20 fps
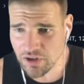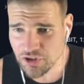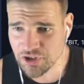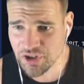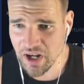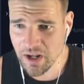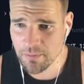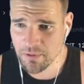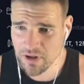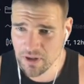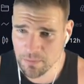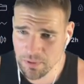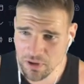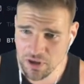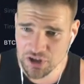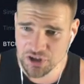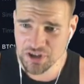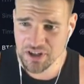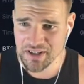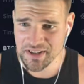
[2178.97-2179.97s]
J-Boy
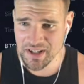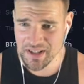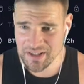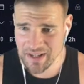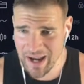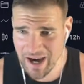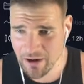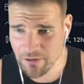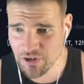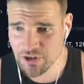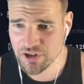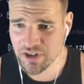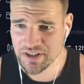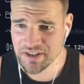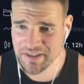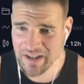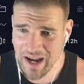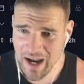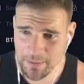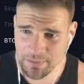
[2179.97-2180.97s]
Bullish. He says, Aaron
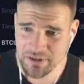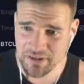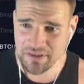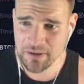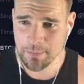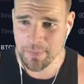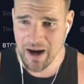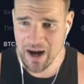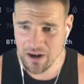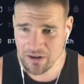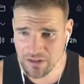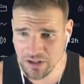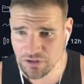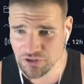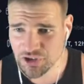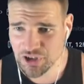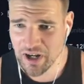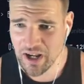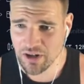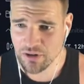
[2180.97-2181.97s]
just tapped the
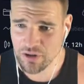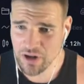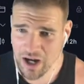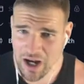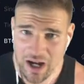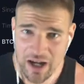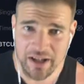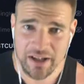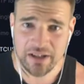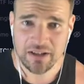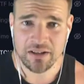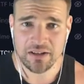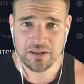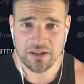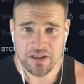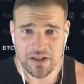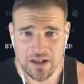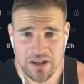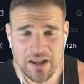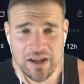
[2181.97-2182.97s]
parallel channel high.
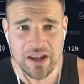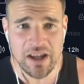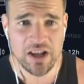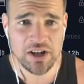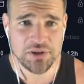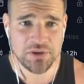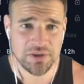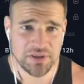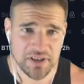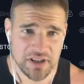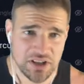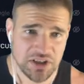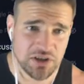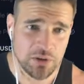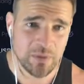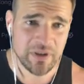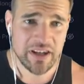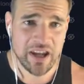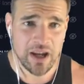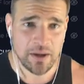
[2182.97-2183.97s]
Interesting.
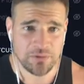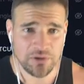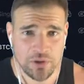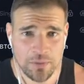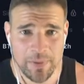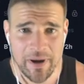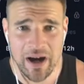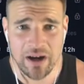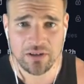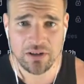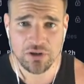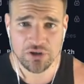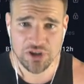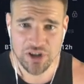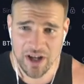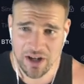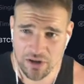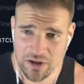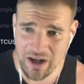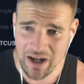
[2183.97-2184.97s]
So we came to a parallel
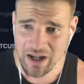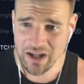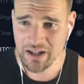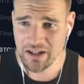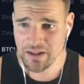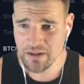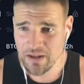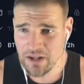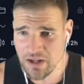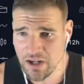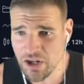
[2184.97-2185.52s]
channel high.